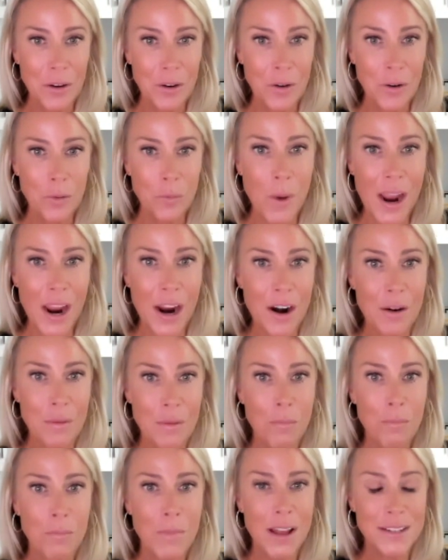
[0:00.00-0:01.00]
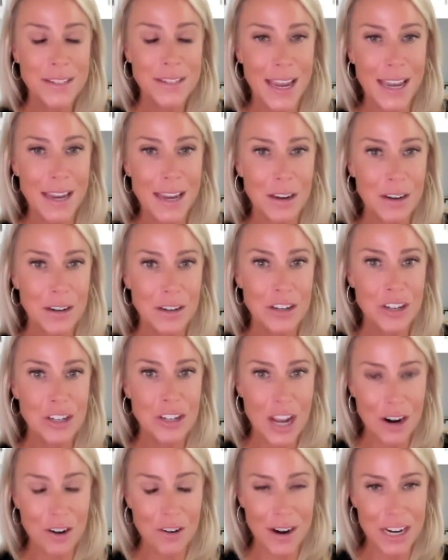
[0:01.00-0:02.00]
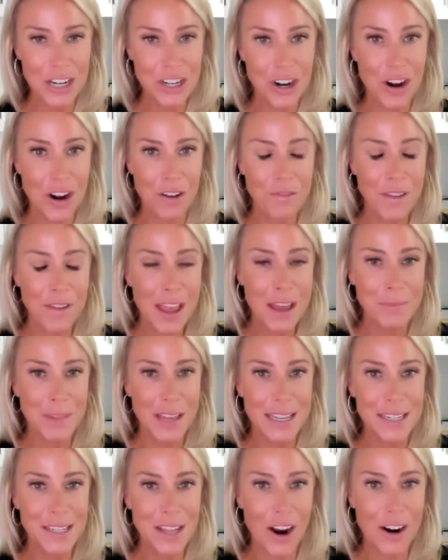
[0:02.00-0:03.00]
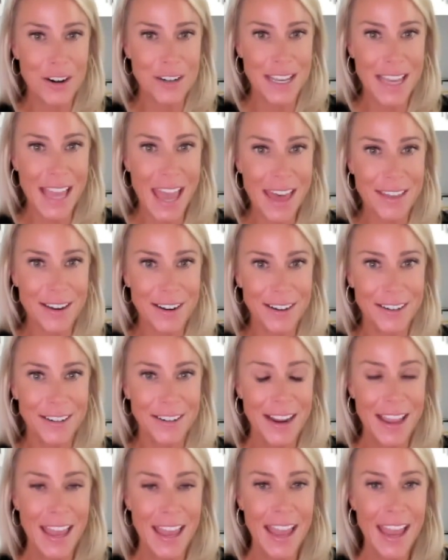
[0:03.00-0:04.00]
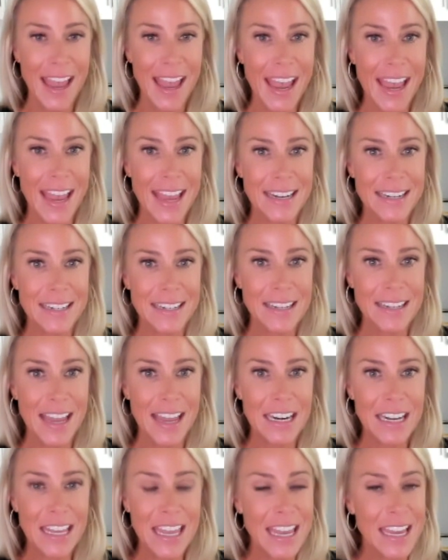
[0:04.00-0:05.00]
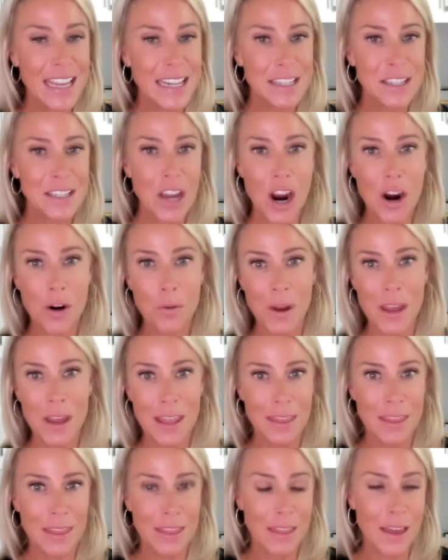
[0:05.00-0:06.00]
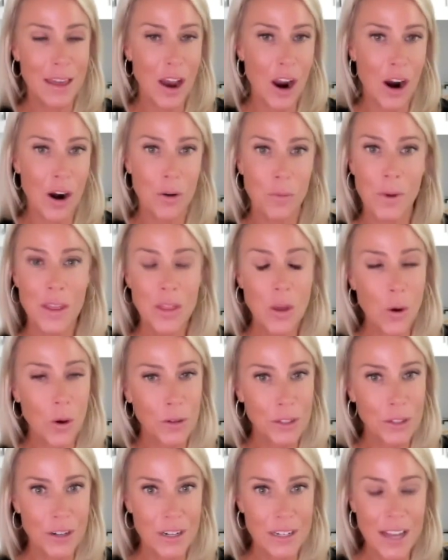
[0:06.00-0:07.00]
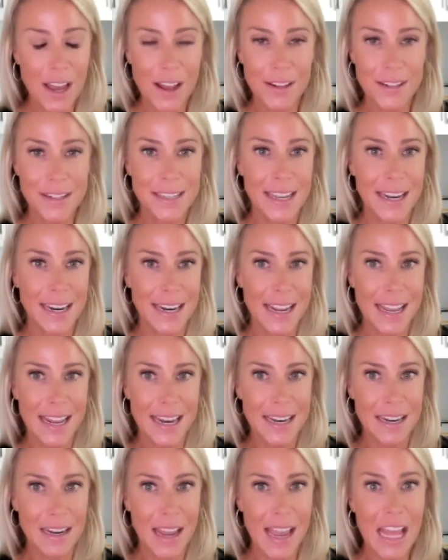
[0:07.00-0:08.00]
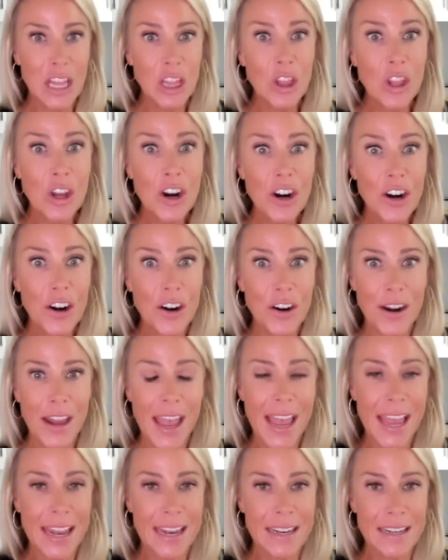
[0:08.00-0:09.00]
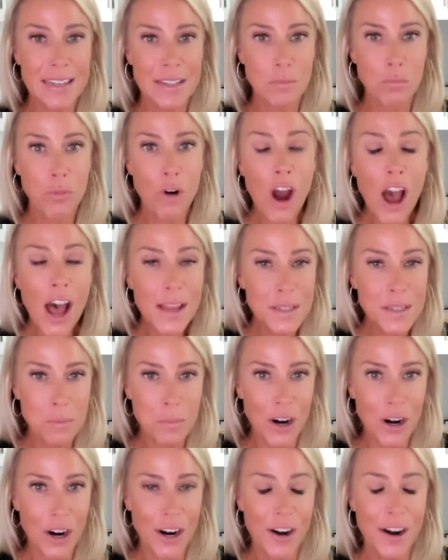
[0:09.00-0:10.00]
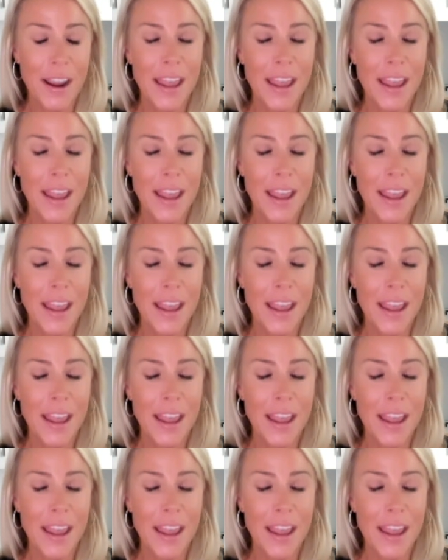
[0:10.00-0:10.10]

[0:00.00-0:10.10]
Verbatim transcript: where multi-generational families are together, and and kids are with are with older adults and, and, and learn and prosper.